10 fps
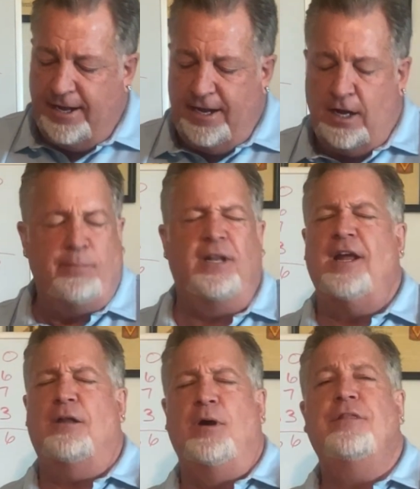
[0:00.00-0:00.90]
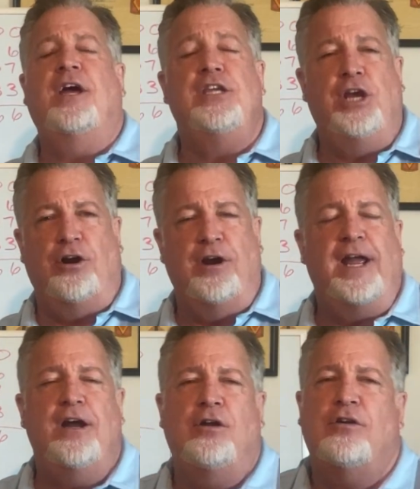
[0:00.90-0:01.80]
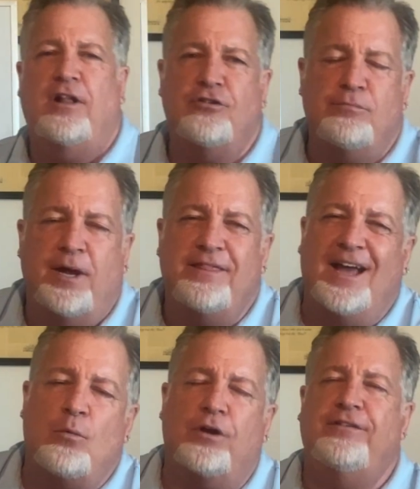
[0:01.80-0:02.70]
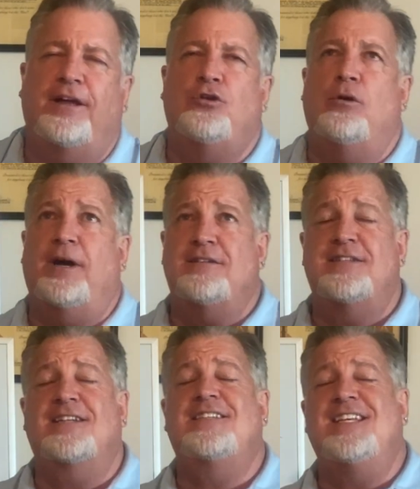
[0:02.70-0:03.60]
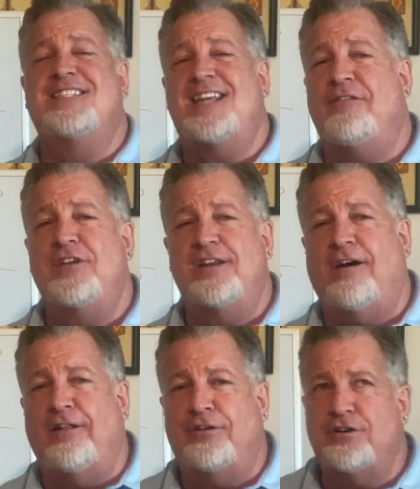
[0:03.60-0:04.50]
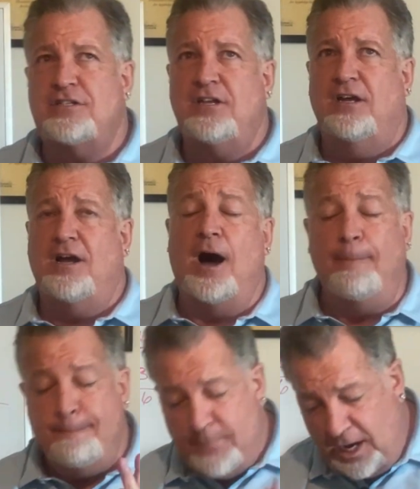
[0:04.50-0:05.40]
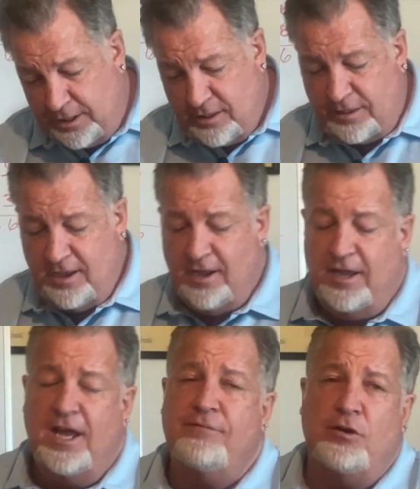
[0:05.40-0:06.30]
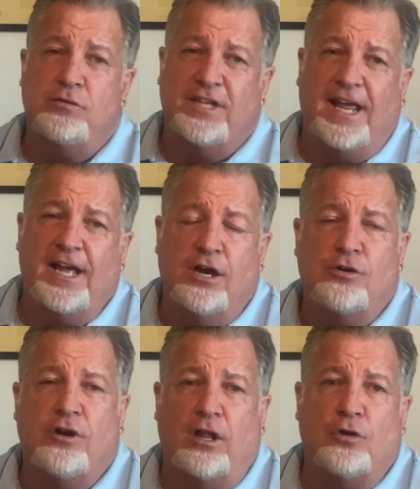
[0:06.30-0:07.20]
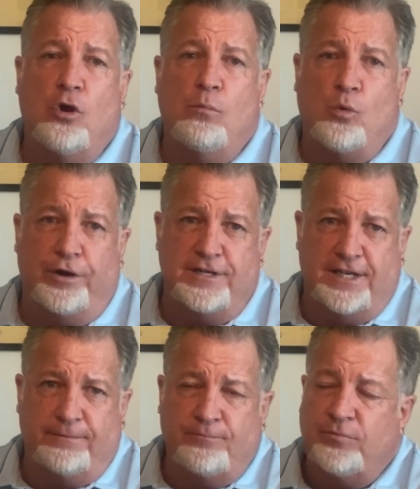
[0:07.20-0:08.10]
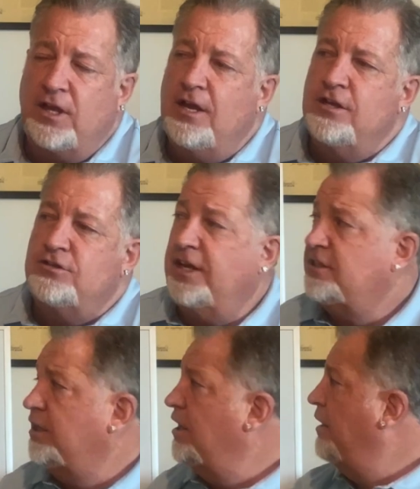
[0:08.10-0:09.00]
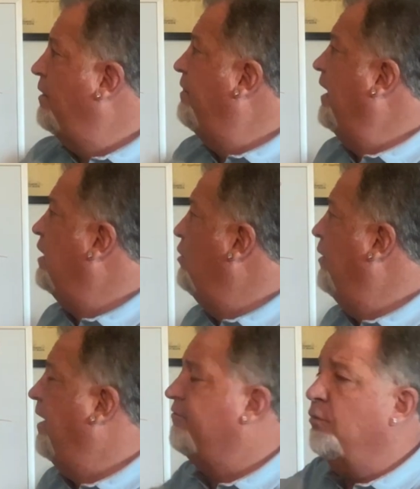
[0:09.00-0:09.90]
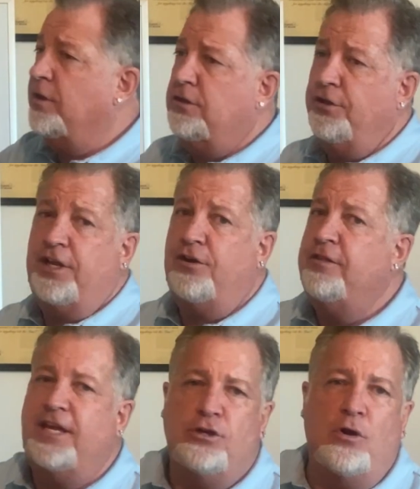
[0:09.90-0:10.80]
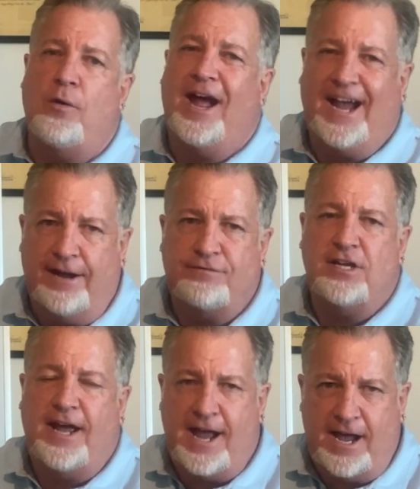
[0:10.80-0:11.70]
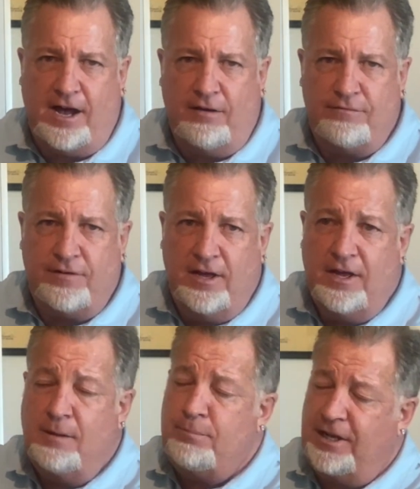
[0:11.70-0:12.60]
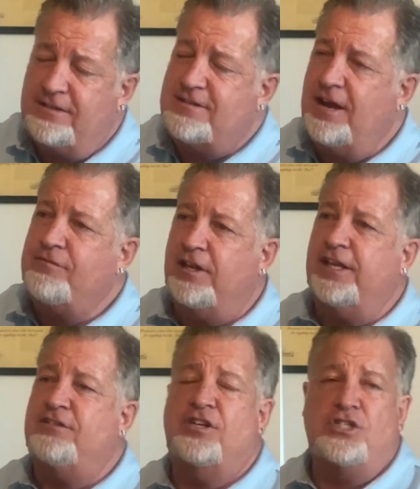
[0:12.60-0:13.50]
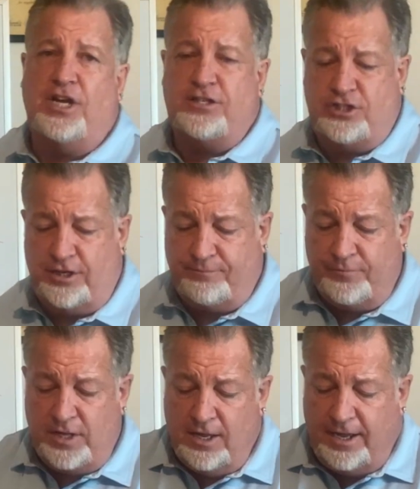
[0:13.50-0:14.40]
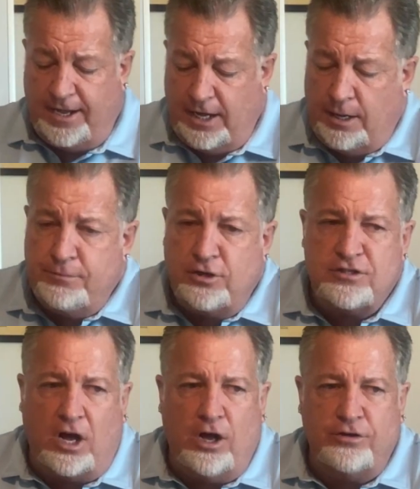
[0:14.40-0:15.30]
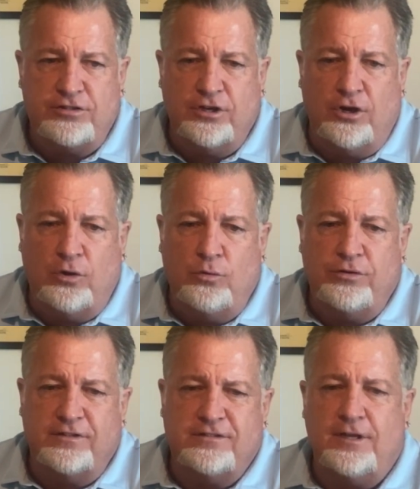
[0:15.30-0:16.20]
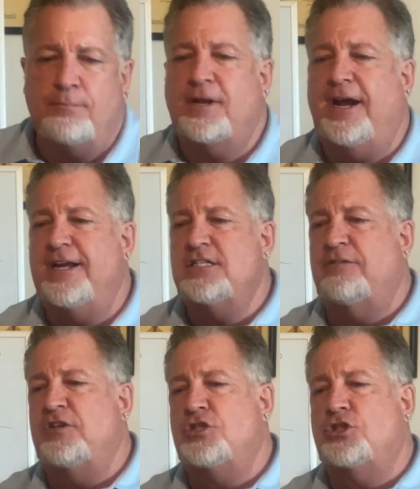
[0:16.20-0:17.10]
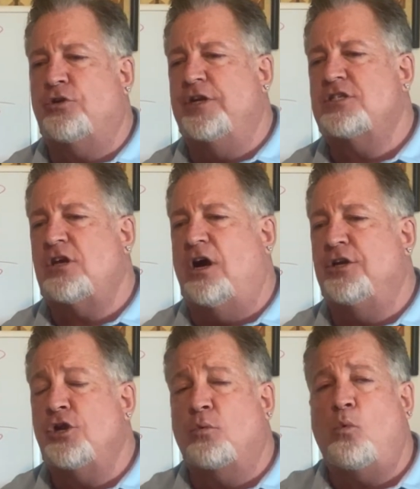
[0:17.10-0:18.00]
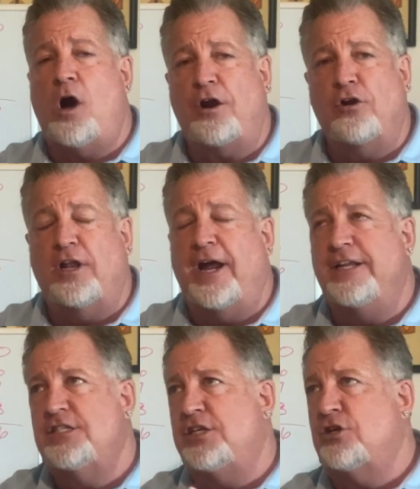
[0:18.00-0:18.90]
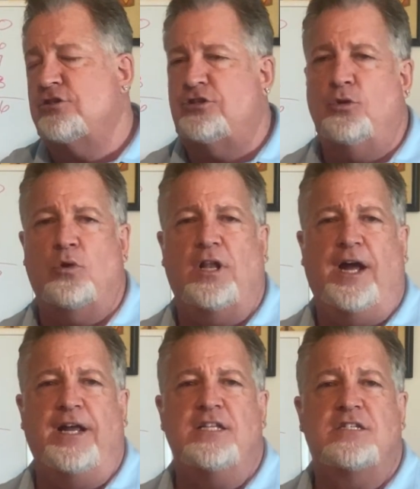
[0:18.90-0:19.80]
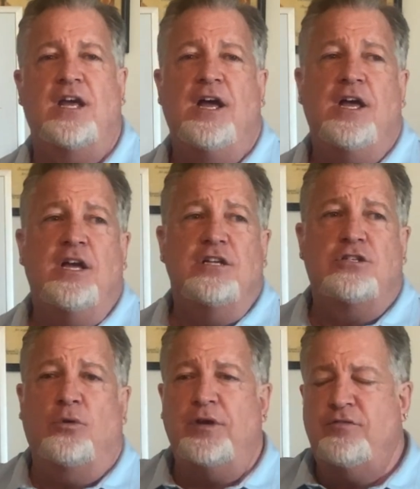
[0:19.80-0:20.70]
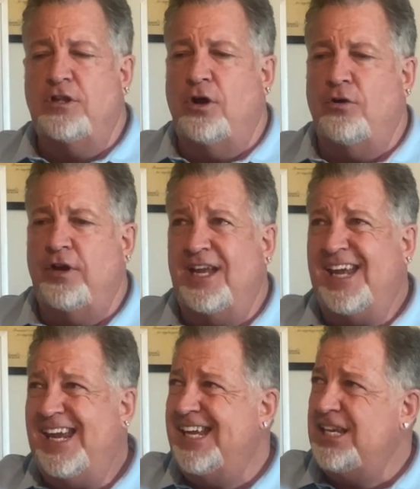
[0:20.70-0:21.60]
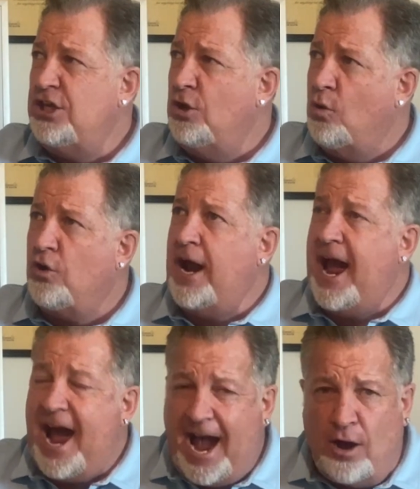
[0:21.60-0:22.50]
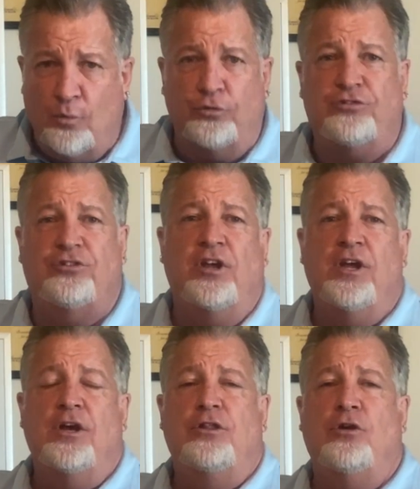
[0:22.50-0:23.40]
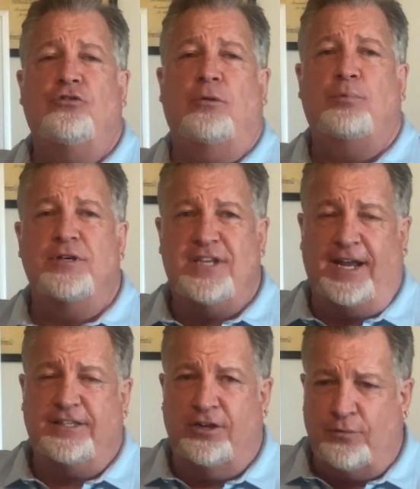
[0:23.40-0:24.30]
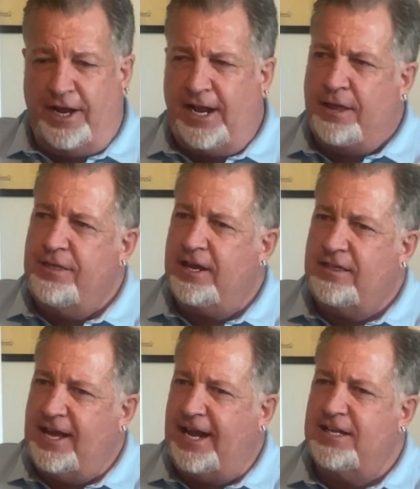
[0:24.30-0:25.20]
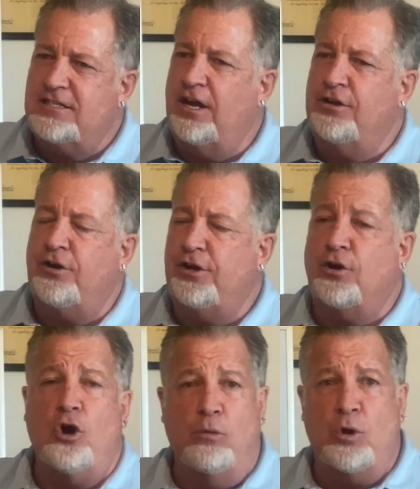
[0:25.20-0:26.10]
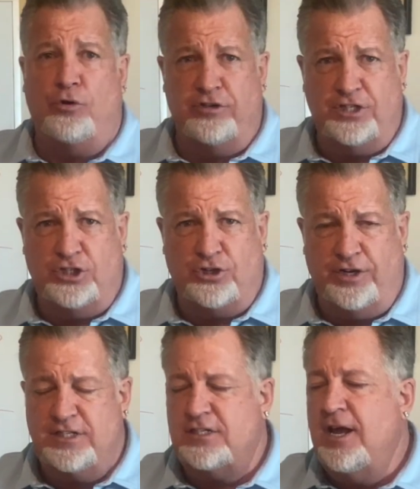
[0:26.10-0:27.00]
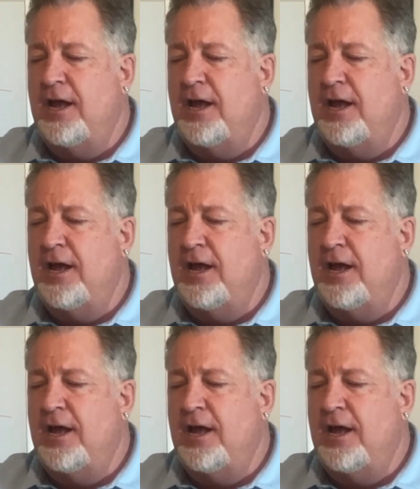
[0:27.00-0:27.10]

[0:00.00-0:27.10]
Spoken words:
Not a month, a year. $800 a month. That works out to about $67 a month if it was an $800 home warranty. So that's another thing you would have to include in here that you don't have to have, but it's definitely a suggestion. There's also some kinds of insurance on your water lines and your sewer lines. So even though in your house, those are protected, right? I think that is under your homeowner's insurance.